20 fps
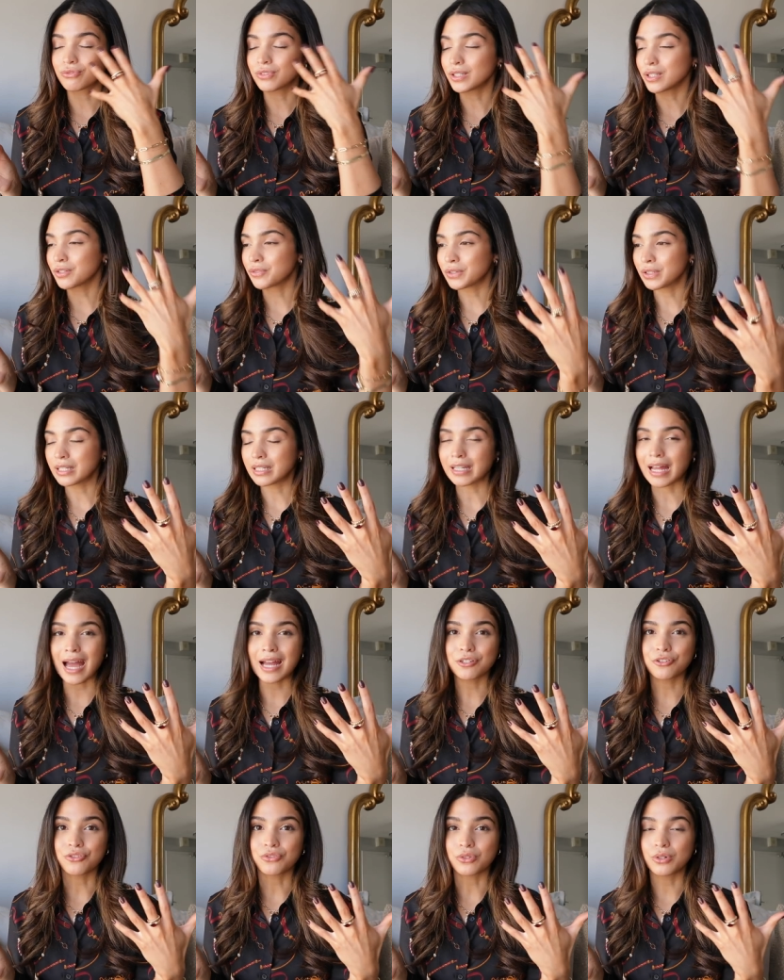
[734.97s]
really, really
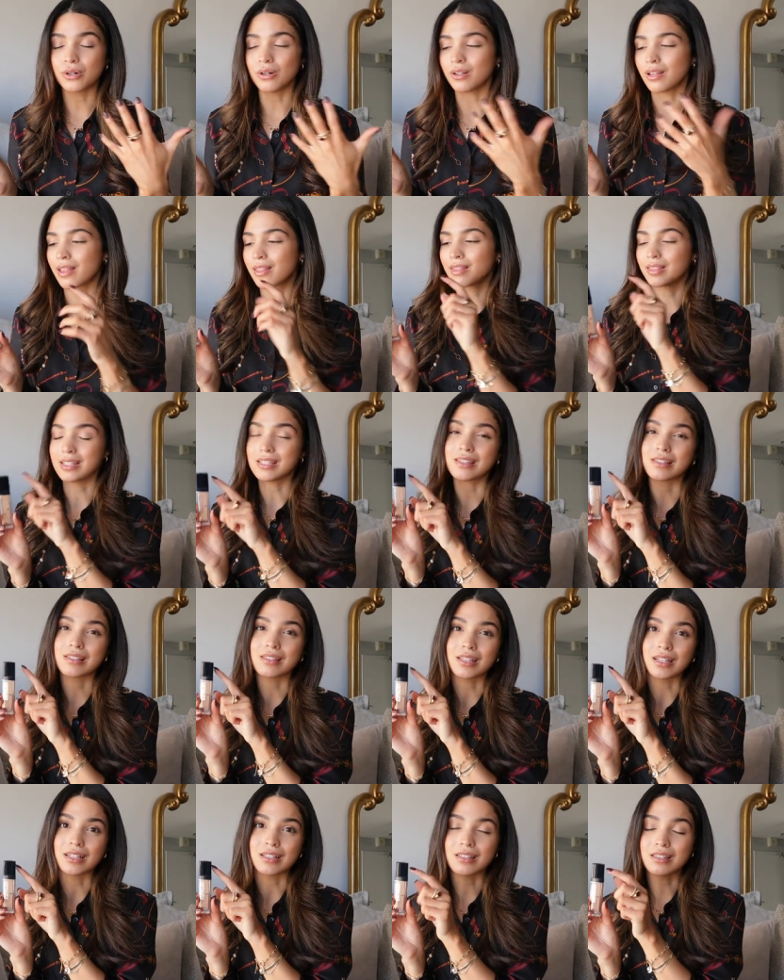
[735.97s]
natural, this is
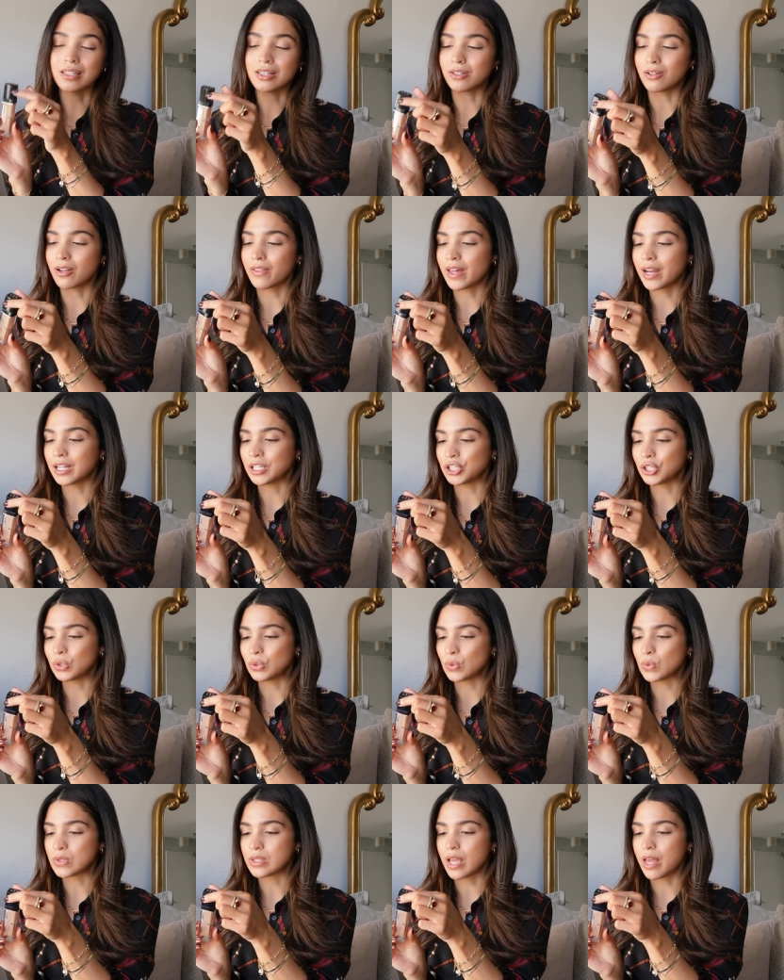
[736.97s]
the concealer that I
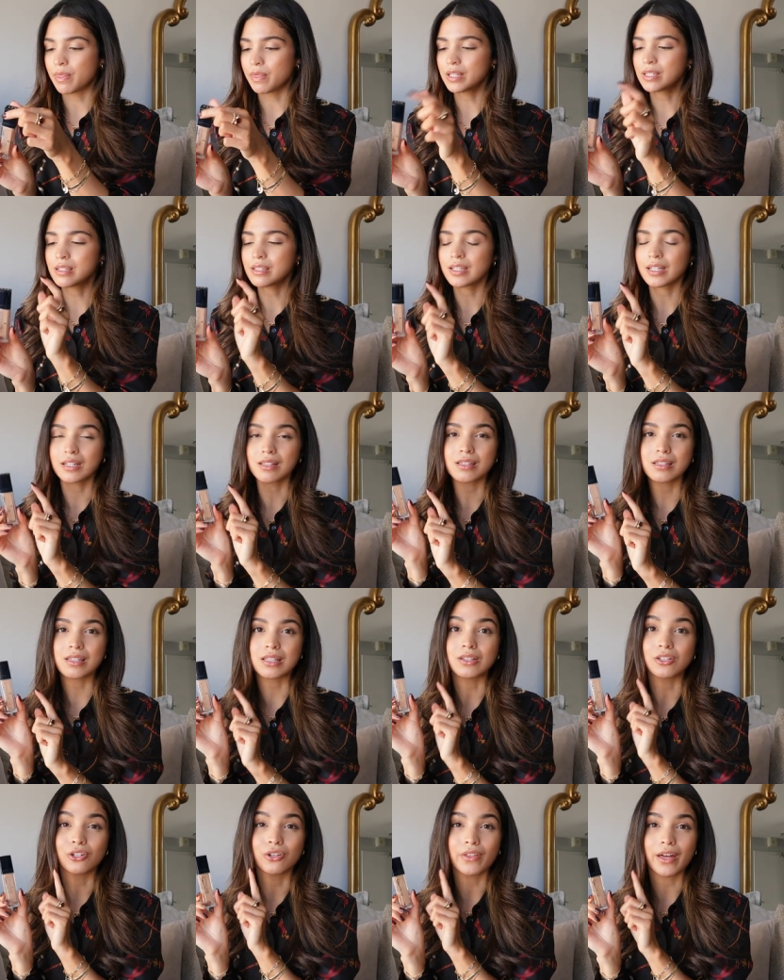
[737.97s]
use. And this is a
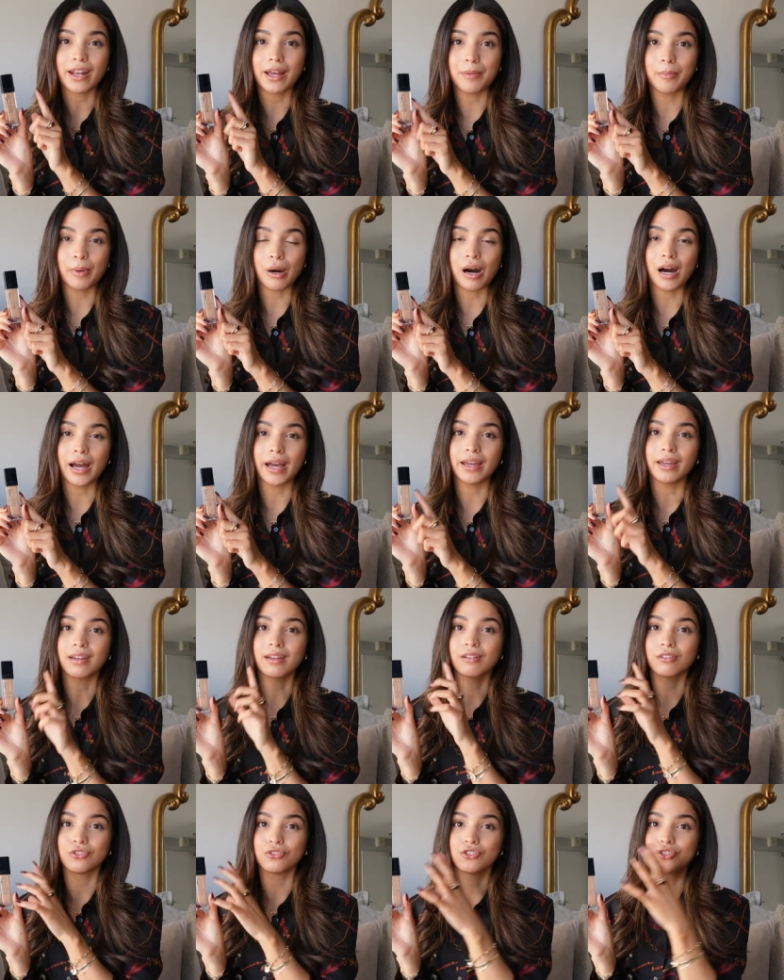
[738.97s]
concealer that I buy
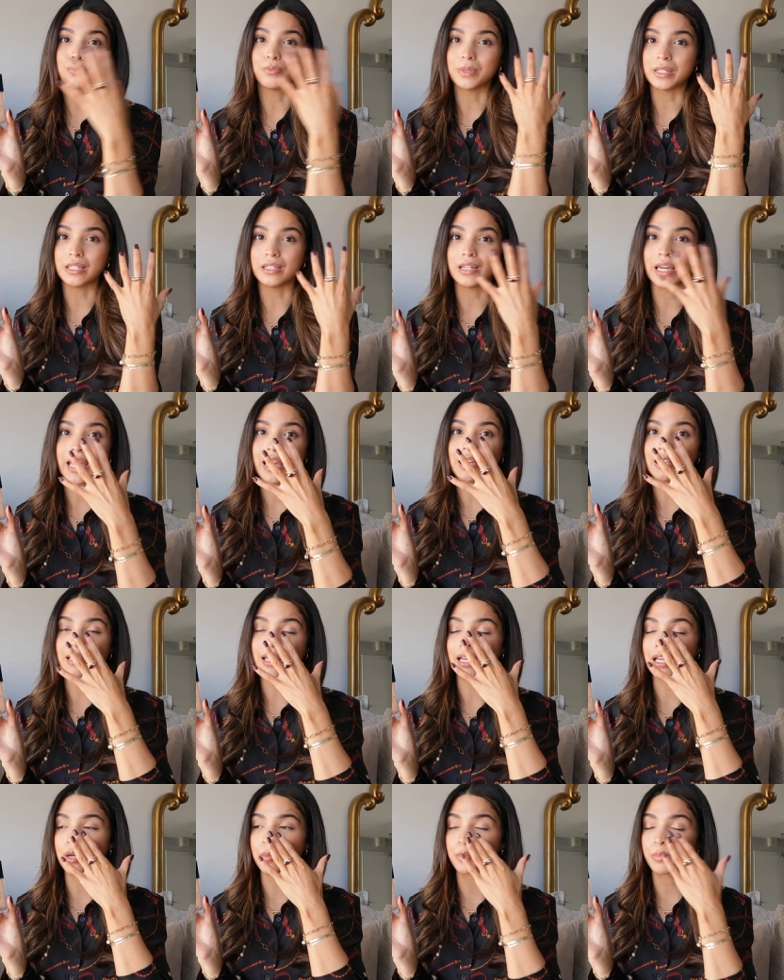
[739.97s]
to be a
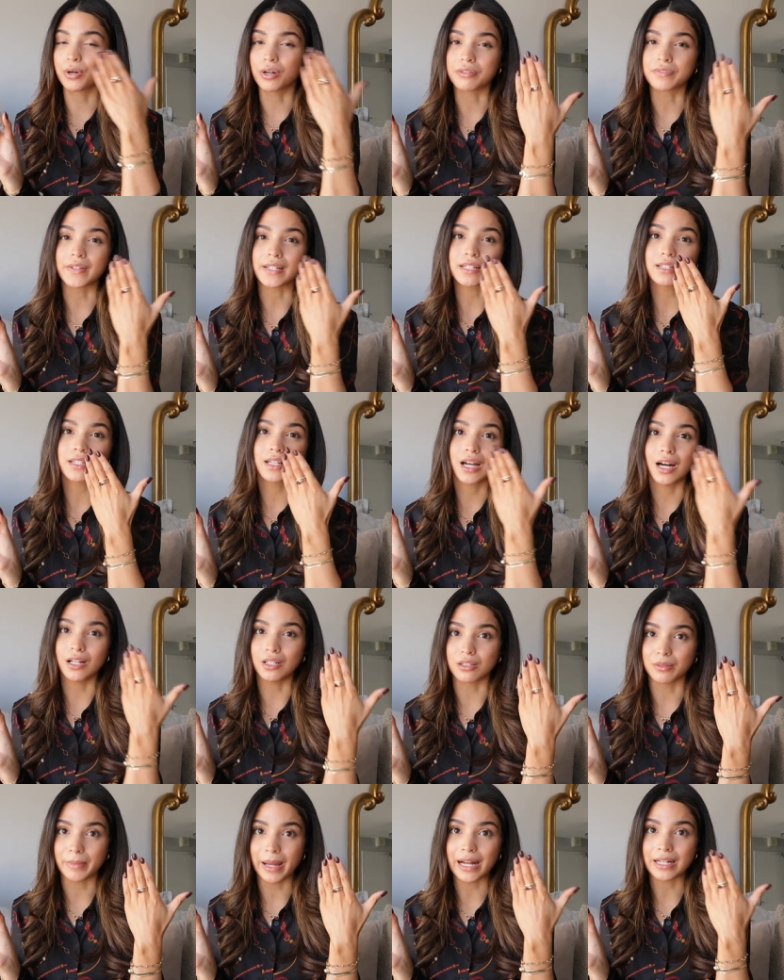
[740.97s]
like perfect
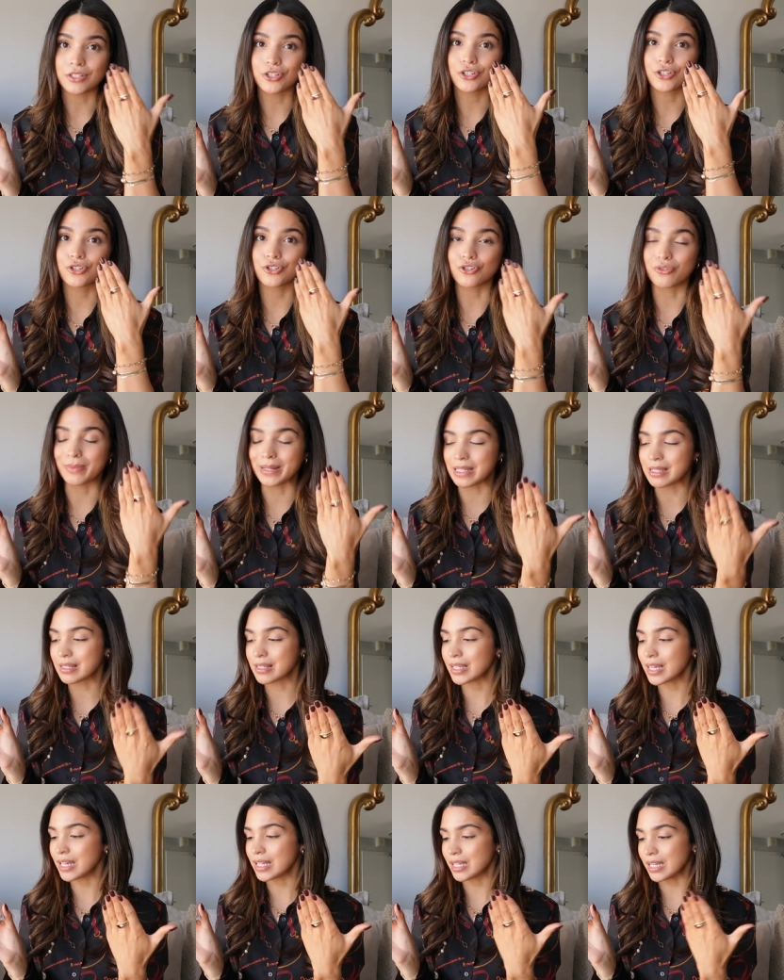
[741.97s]
color match to my
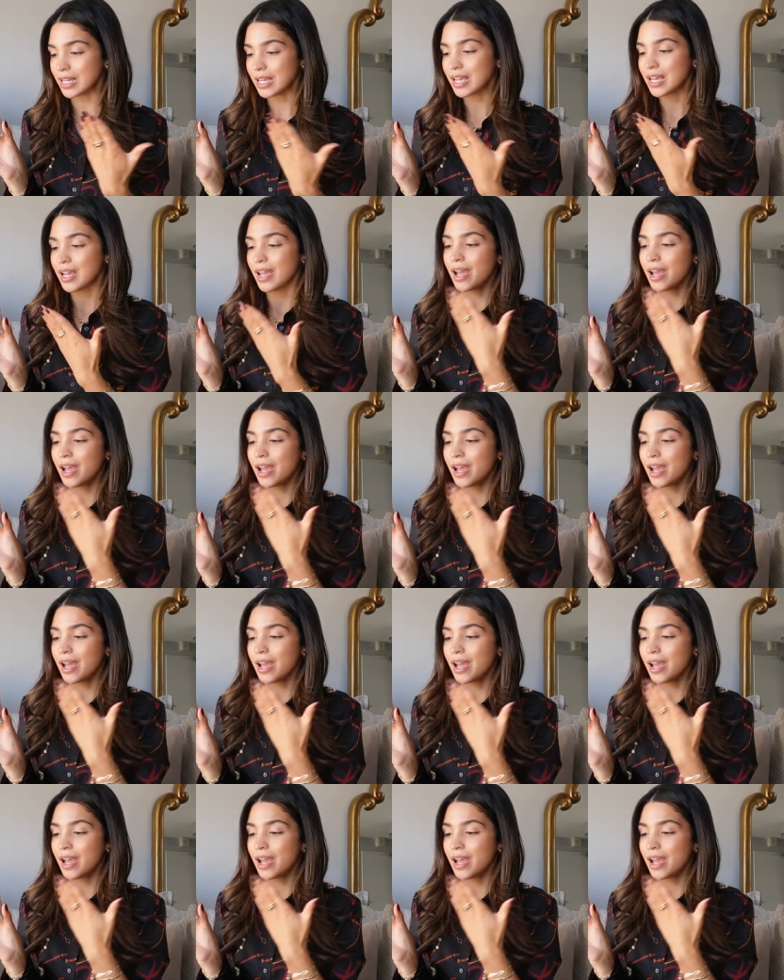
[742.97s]
skin.